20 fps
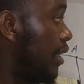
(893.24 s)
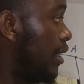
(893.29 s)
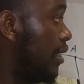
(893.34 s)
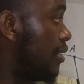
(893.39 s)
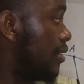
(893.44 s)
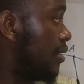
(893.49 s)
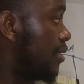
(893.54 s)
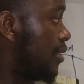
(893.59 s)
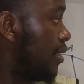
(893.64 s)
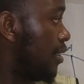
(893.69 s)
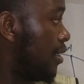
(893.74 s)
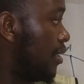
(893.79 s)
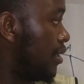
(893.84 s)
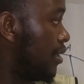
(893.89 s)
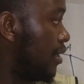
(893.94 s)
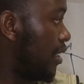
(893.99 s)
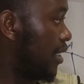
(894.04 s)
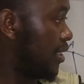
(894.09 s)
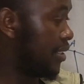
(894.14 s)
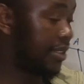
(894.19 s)
is,
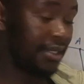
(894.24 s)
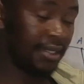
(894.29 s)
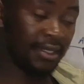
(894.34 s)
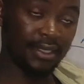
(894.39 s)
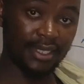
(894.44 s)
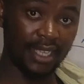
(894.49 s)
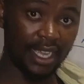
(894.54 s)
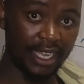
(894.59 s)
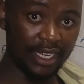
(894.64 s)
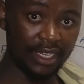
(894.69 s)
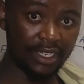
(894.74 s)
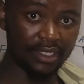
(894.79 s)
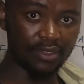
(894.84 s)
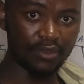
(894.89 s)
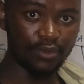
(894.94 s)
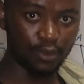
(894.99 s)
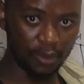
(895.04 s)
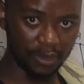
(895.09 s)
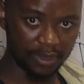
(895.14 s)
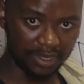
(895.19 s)
this sign
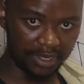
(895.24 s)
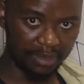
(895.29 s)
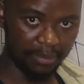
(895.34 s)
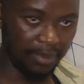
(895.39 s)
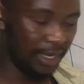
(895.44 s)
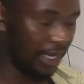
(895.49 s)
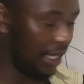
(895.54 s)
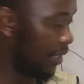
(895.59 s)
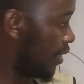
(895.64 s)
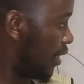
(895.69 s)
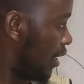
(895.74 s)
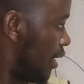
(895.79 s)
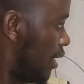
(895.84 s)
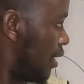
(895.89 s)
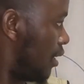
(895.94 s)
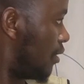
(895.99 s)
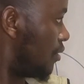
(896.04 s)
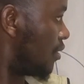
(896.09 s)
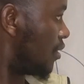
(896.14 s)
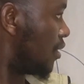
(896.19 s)
is for similar
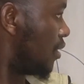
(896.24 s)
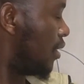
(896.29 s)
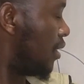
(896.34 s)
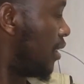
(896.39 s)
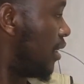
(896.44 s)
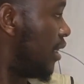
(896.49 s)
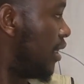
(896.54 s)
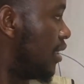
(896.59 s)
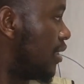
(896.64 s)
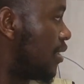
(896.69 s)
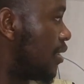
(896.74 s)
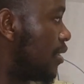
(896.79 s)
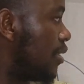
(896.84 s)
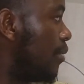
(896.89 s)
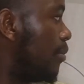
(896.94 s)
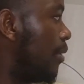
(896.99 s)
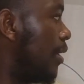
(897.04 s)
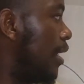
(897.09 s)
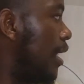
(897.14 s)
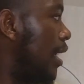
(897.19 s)
triangles, is
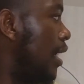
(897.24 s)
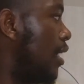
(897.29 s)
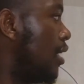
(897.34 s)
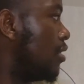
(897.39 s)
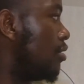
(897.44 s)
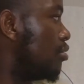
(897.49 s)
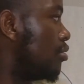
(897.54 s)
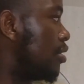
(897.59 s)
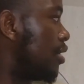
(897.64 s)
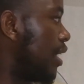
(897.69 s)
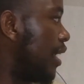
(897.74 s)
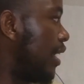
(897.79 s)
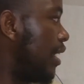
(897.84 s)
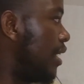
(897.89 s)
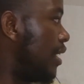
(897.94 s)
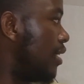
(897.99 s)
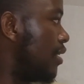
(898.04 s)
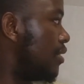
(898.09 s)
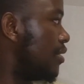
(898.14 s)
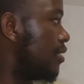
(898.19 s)
similar to
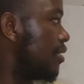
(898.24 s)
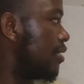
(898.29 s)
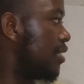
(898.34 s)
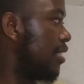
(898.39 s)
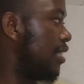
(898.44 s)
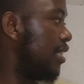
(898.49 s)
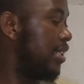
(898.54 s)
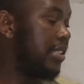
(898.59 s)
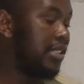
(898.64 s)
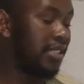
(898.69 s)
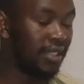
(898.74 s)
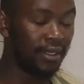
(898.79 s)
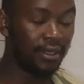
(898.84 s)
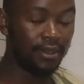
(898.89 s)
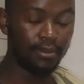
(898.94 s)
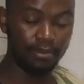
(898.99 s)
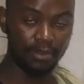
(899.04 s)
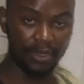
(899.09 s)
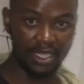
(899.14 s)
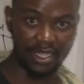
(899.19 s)
triangle
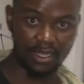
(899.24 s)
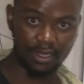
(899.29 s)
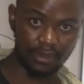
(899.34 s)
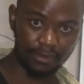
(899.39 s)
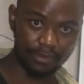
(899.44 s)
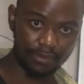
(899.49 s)
CDB.